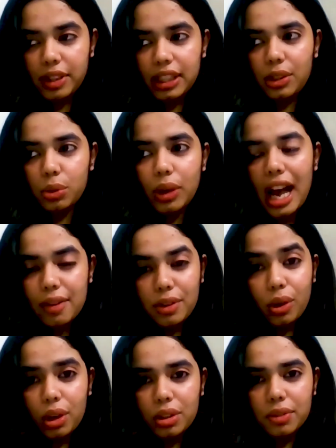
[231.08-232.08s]
we do have a
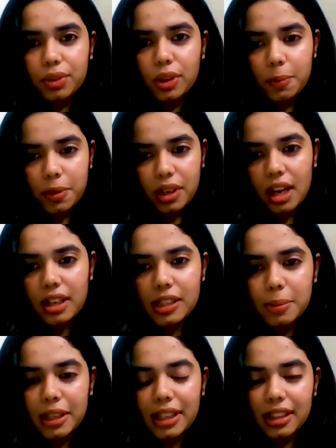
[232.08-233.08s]
lot of good products,
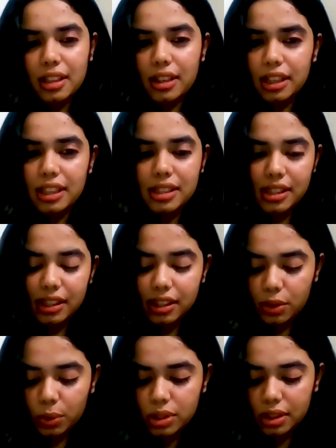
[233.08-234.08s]
but it's since
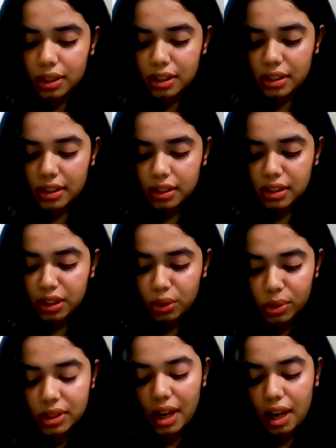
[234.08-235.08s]
it was a new
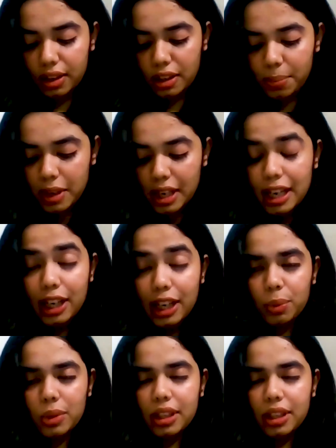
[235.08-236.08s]
startup,
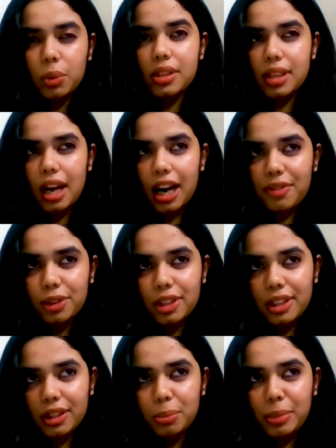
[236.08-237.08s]
it was hard for
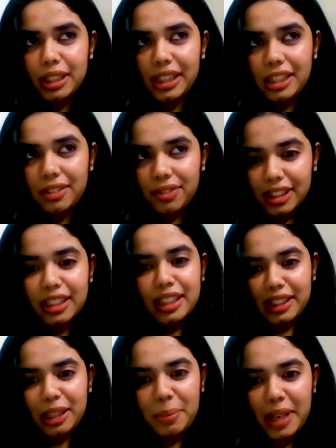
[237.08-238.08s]
her to believe
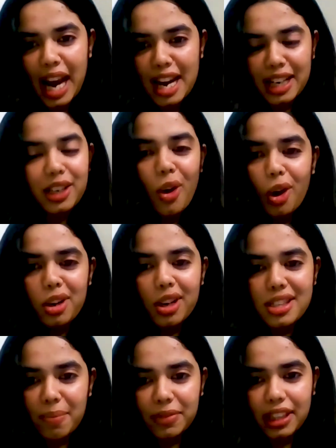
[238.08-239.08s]
in the brand and order
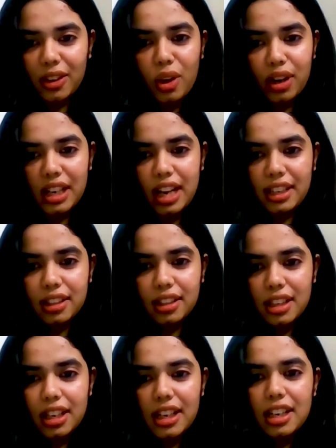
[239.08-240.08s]
something online
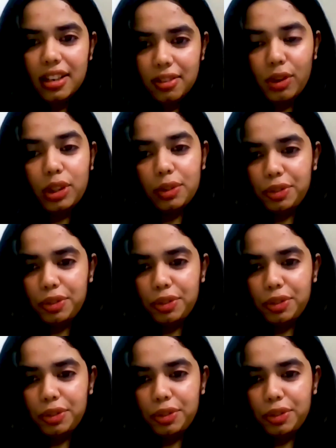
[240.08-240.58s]
for